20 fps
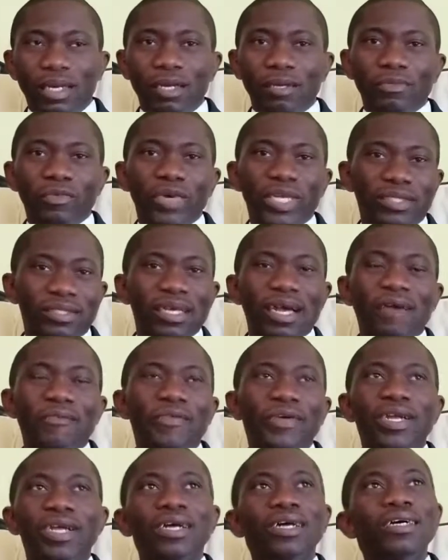West
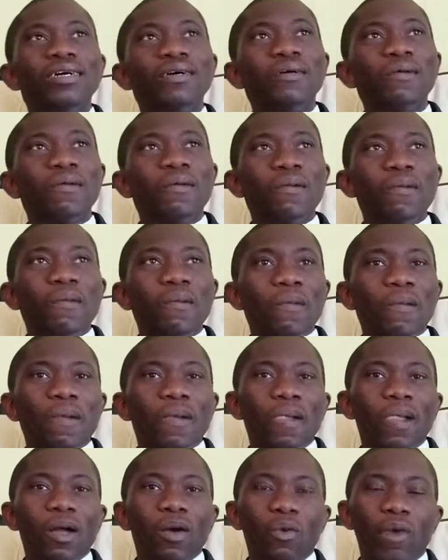Africa,
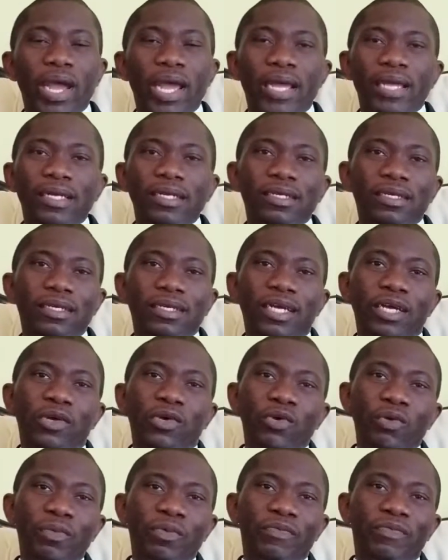when a
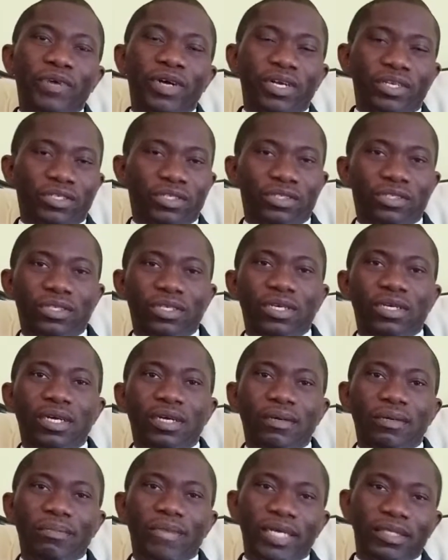group of us,
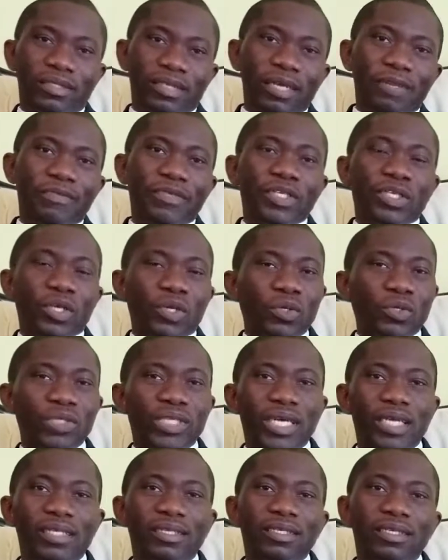myself
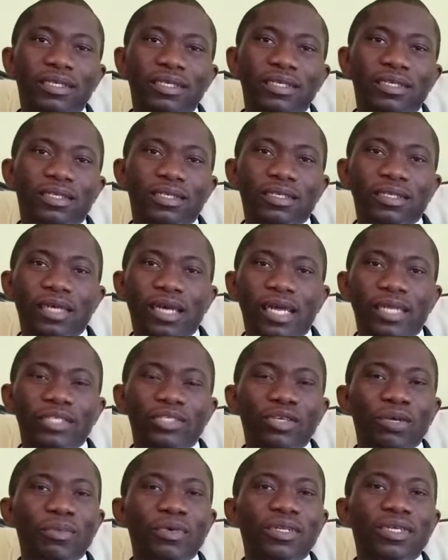included, and
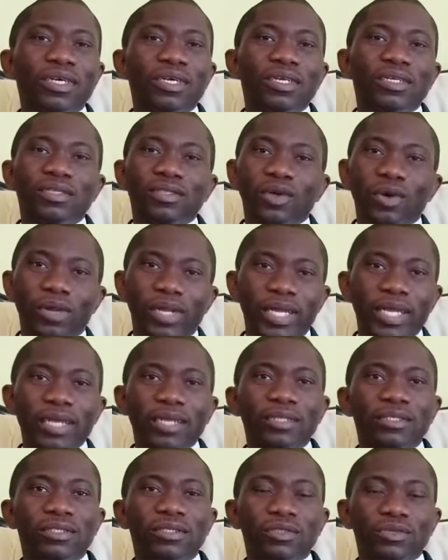some other
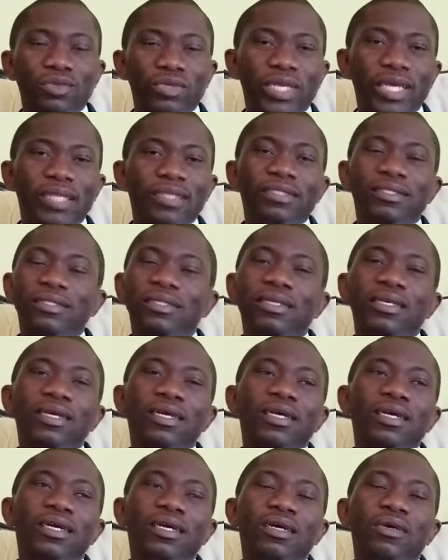colleagues, students,
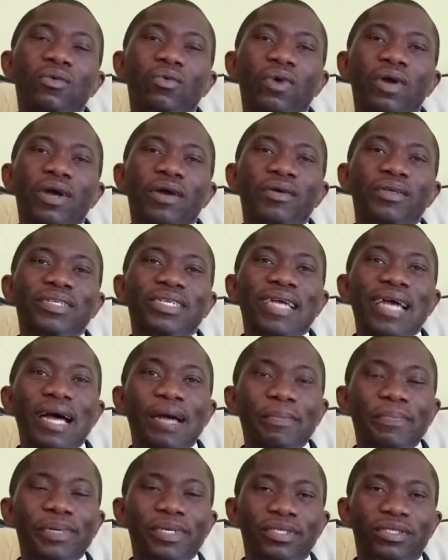were on
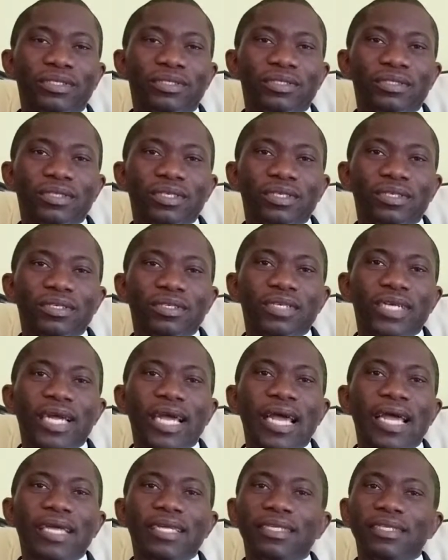campus,
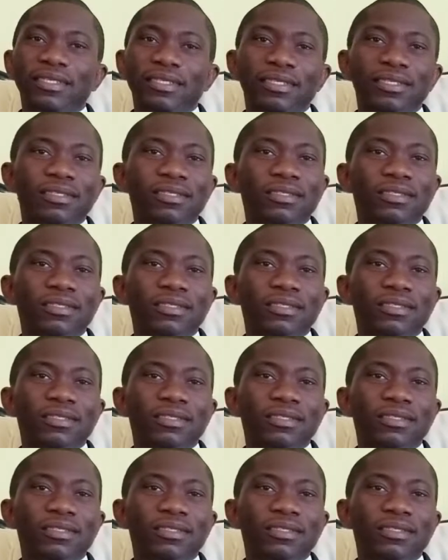and